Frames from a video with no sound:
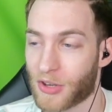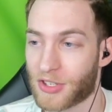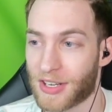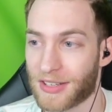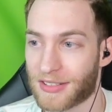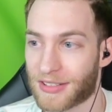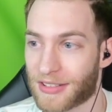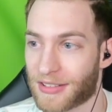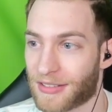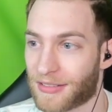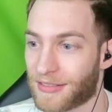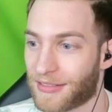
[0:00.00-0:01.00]
out it's
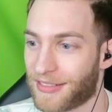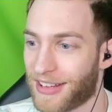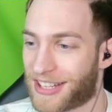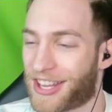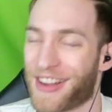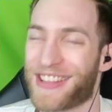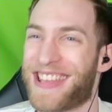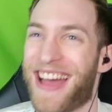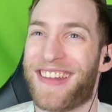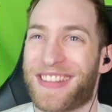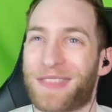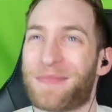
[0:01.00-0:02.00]
man. It turns
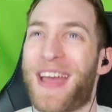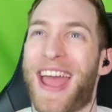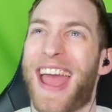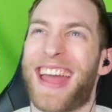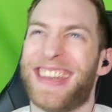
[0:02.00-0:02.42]
out it's a man.